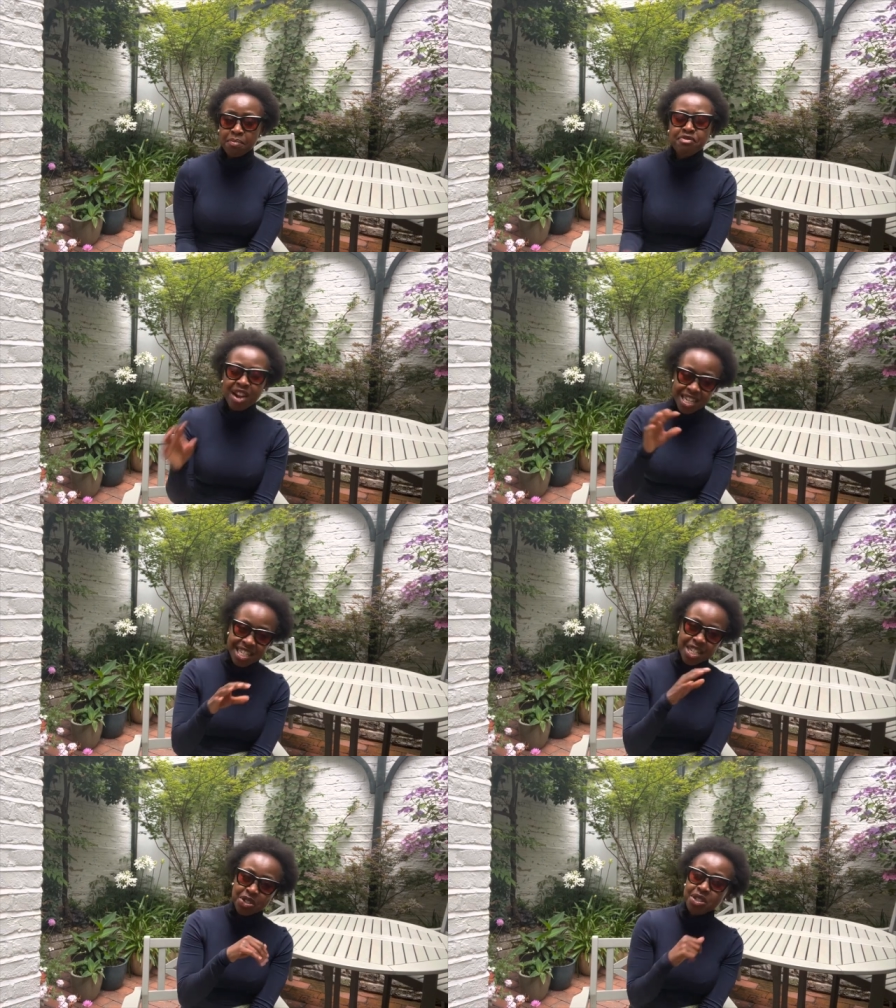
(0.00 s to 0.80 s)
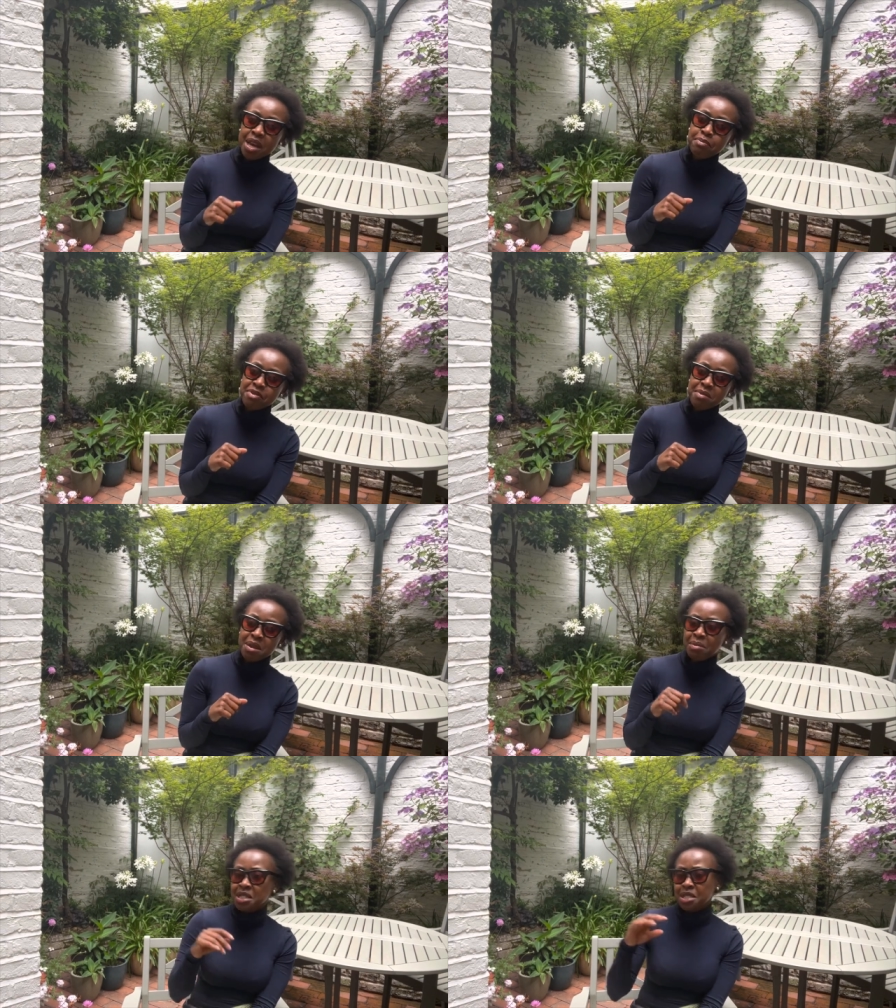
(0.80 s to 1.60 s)
Priced into that
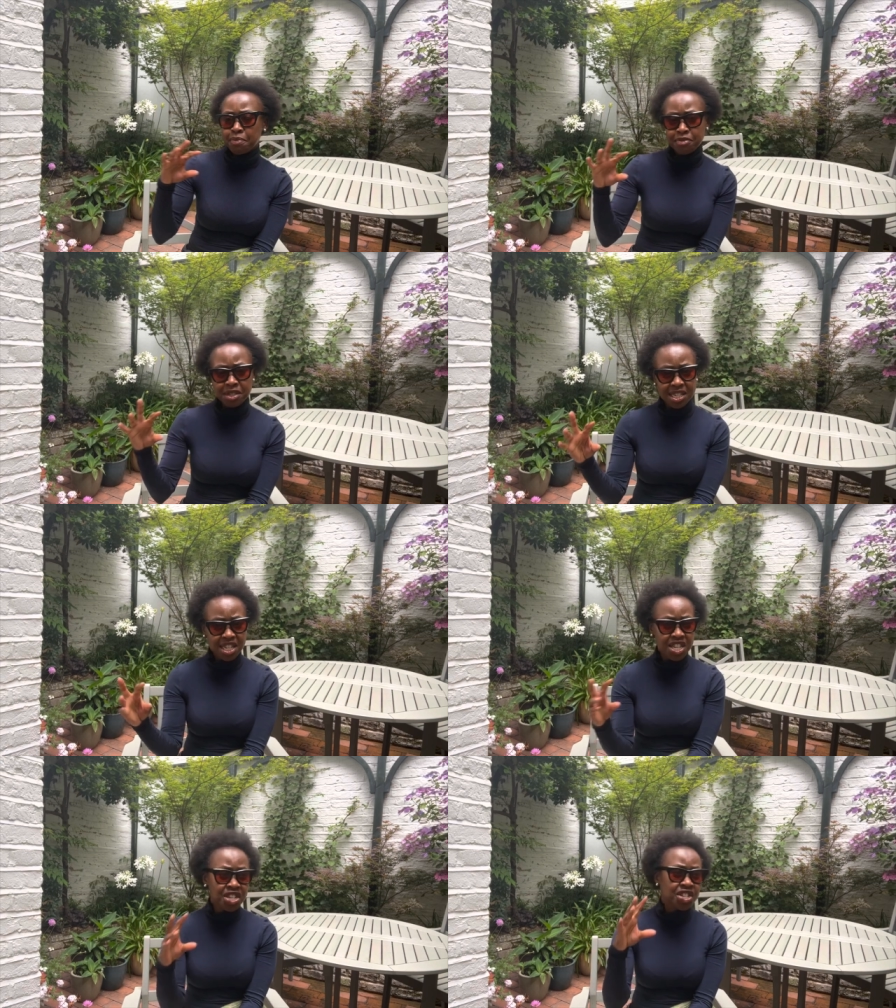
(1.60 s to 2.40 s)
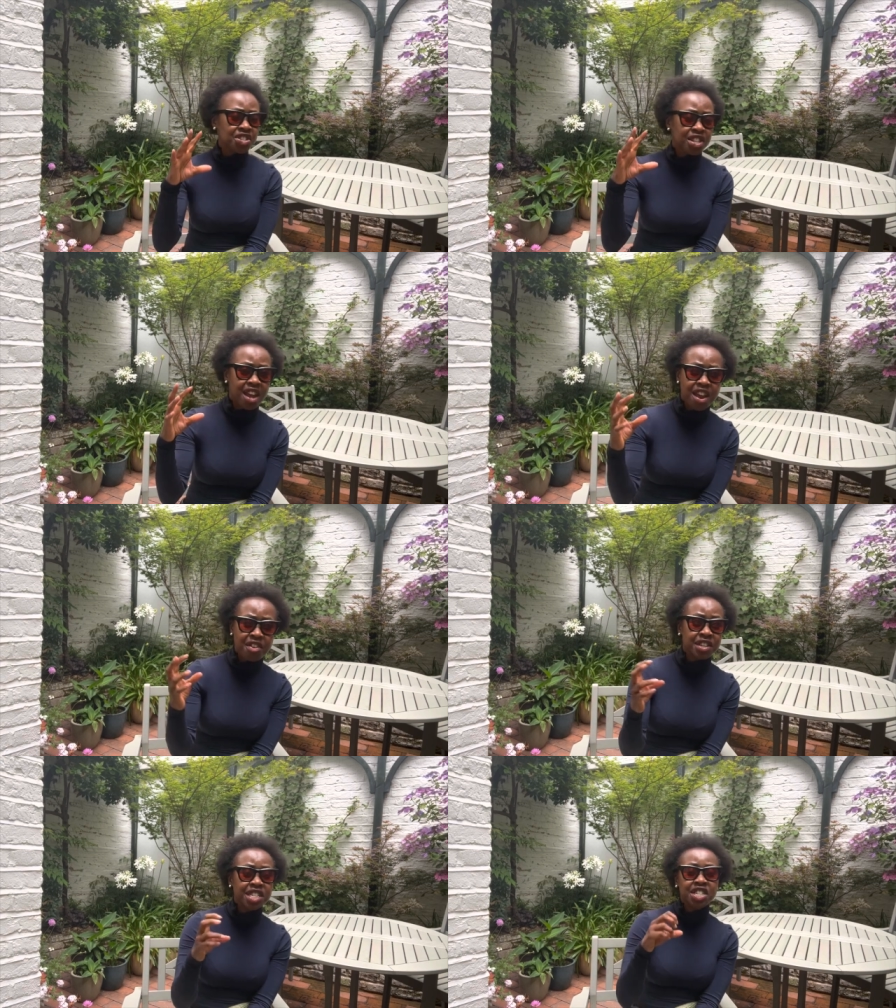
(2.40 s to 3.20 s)
premium is the prestige, the
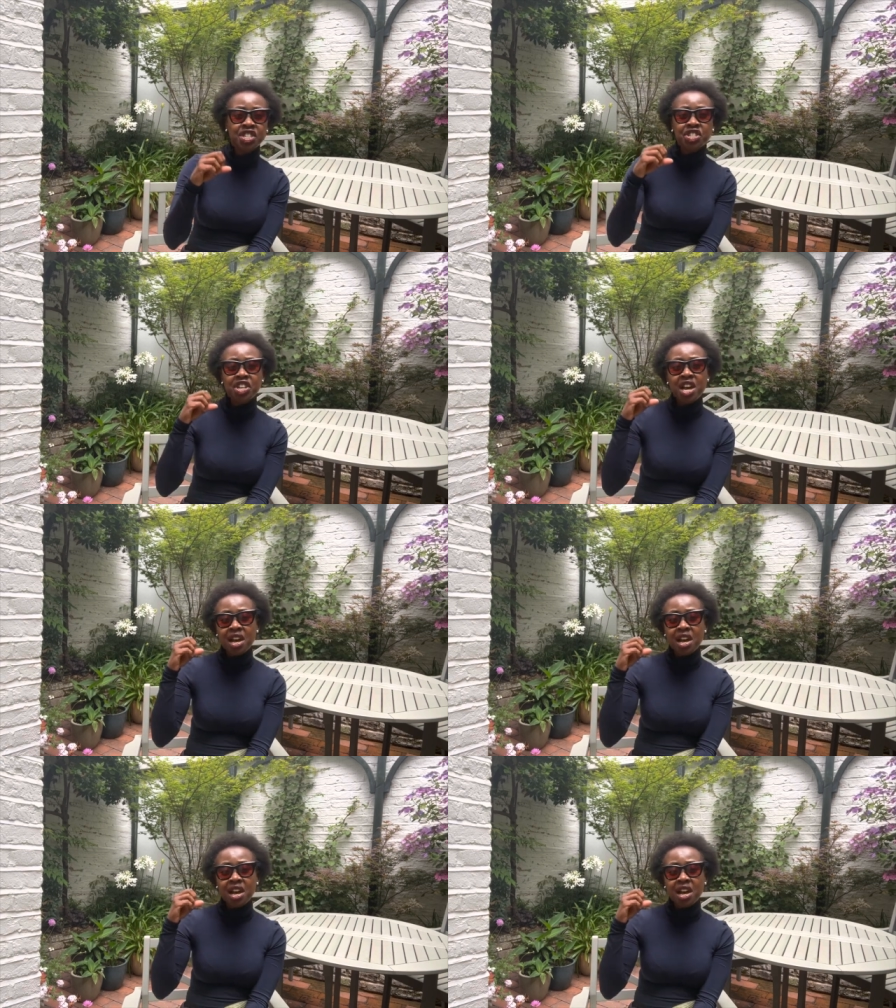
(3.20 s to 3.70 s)
heritage,